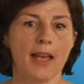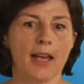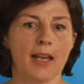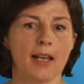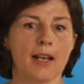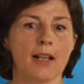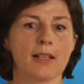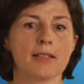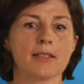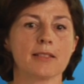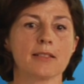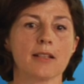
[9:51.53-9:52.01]

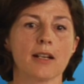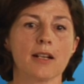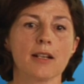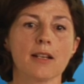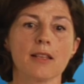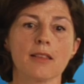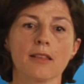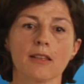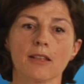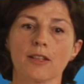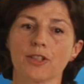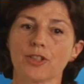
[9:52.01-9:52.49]
And I'll
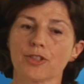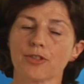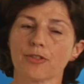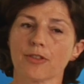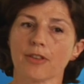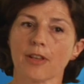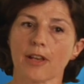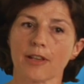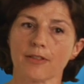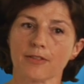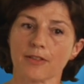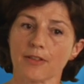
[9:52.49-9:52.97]
start in the year
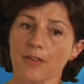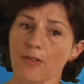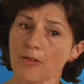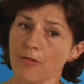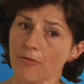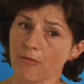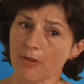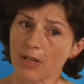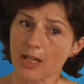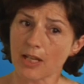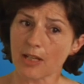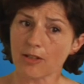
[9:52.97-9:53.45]

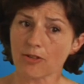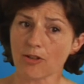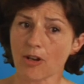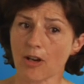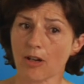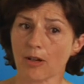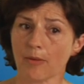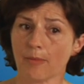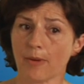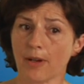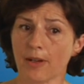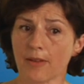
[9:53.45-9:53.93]
2003,
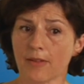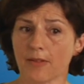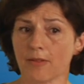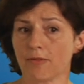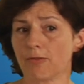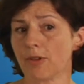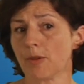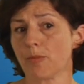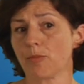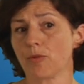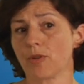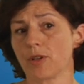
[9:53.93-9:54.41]
talk about
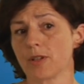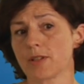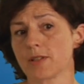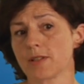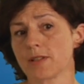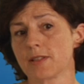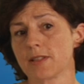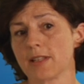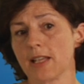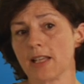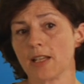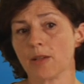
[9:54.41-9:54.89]
the report
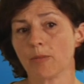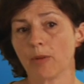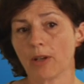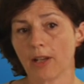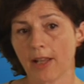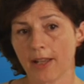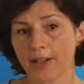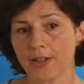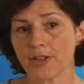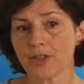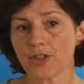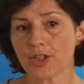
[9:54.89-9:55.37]

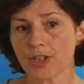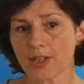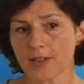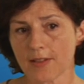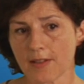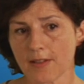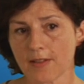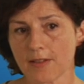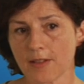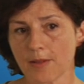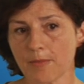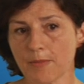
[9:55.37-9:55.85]
Sustainable Energy
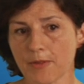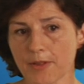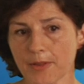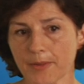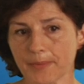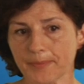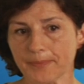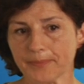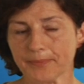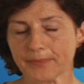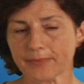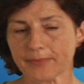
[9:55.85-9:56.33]
Systems.